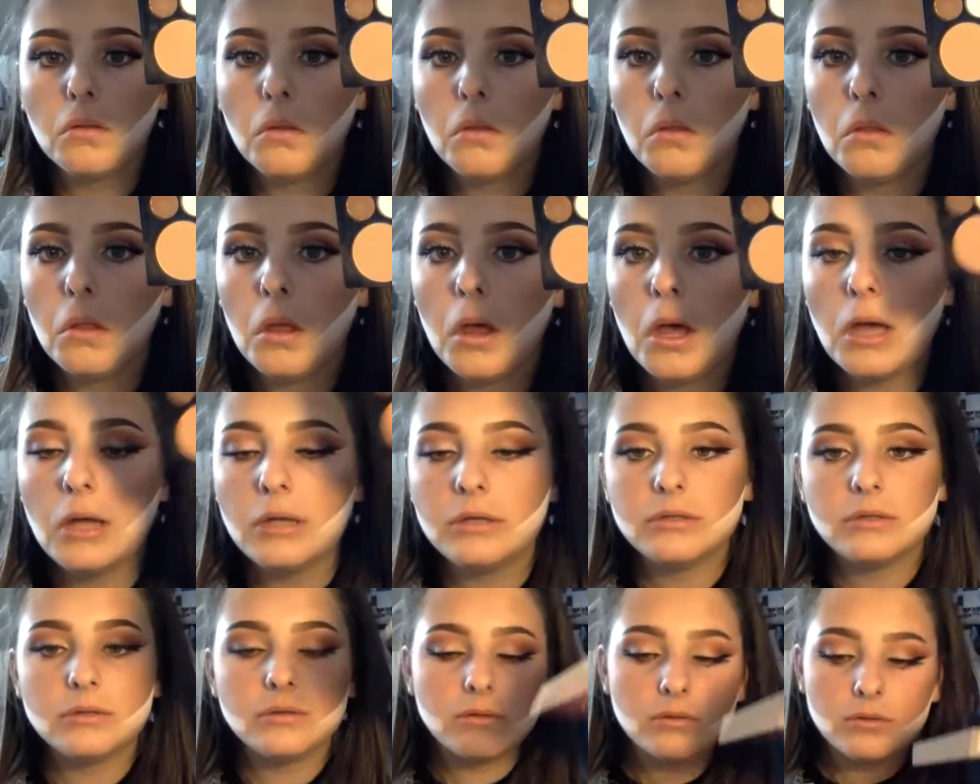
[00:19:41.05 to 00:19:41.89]

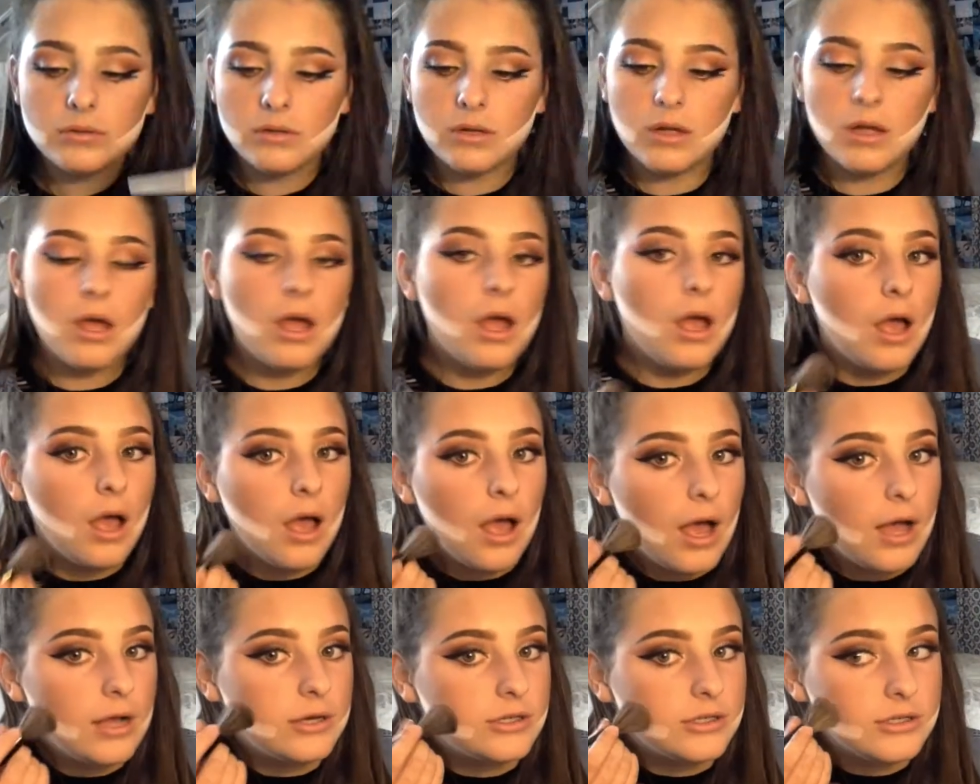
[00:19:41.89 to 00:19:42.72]

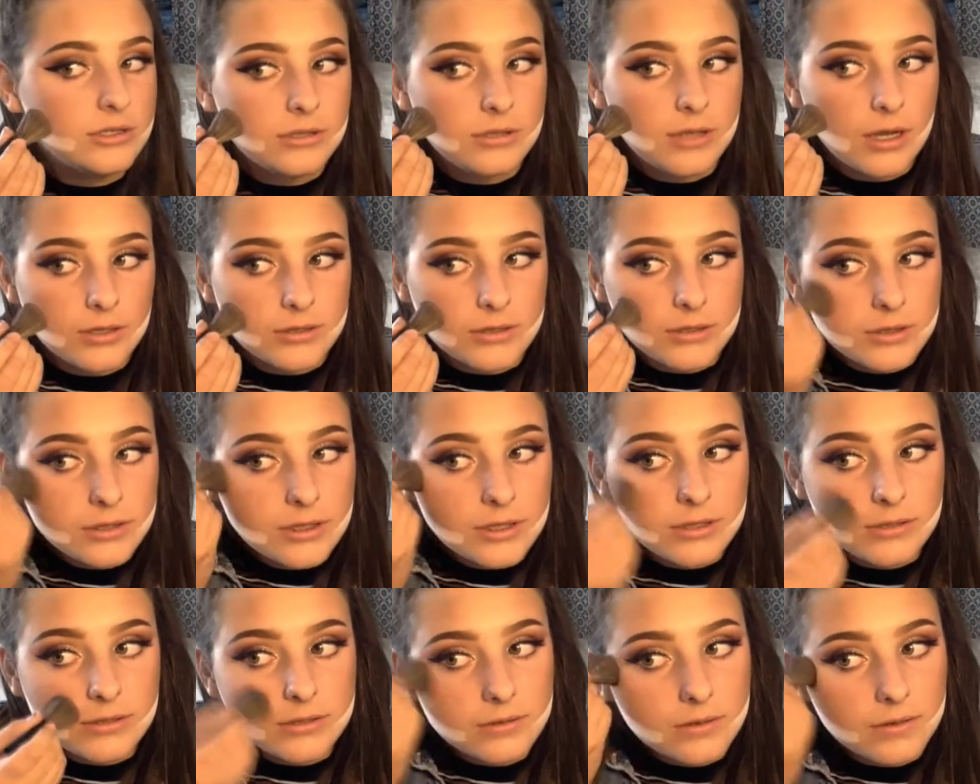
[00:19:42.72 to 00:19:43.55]
And just dusting
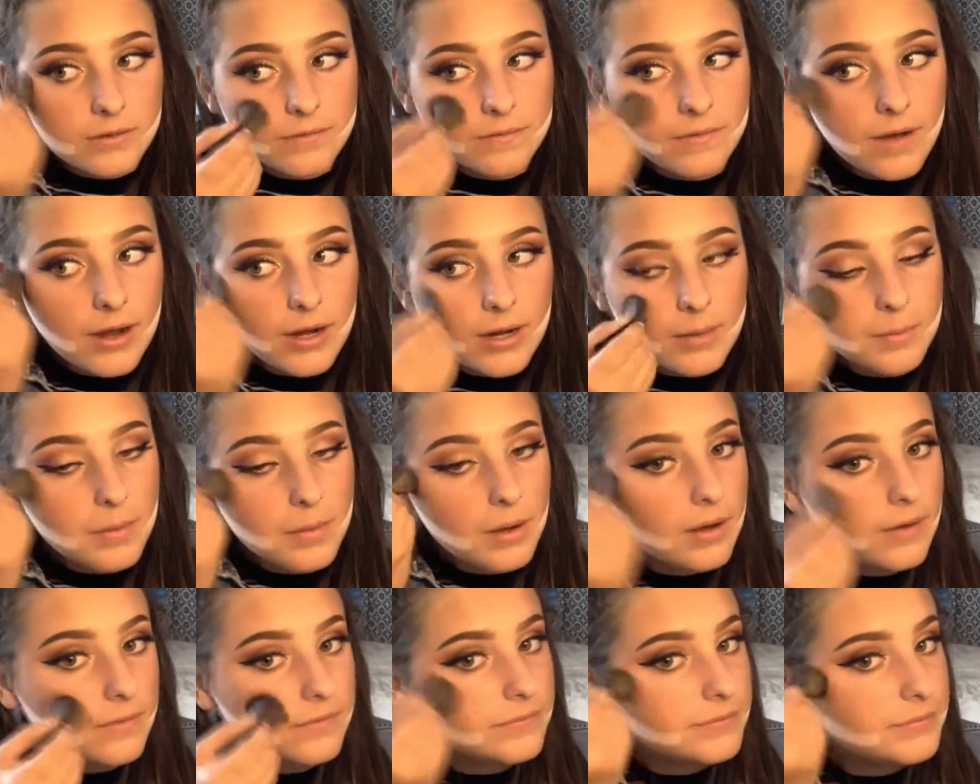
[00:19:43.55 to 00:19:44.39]
this right
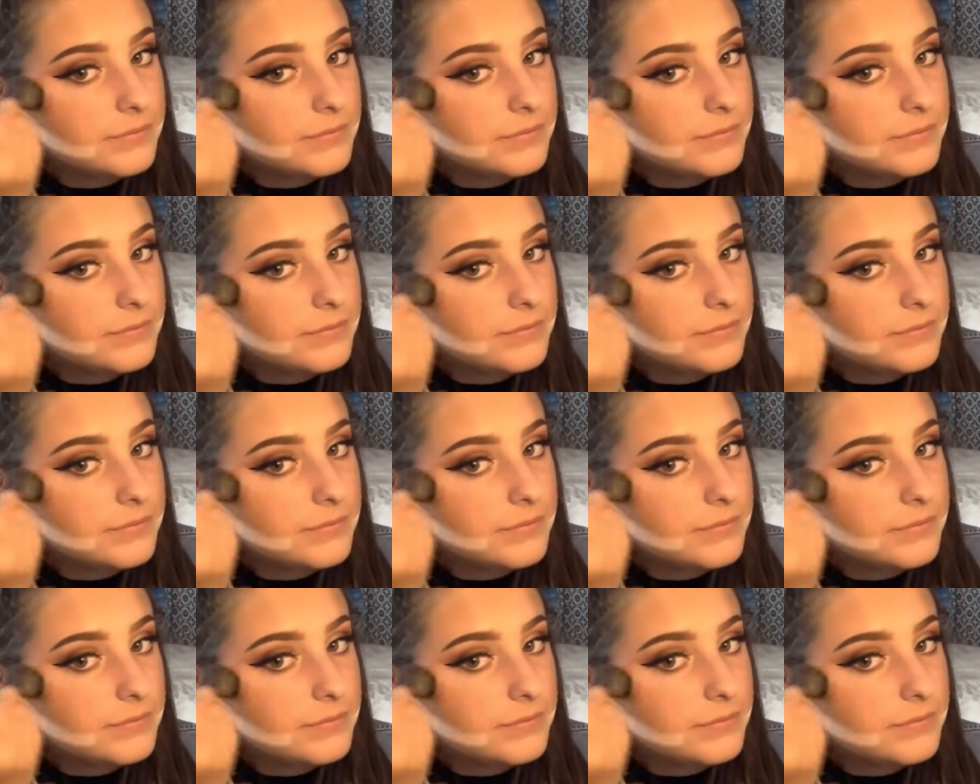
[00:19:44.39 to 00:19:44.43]
above.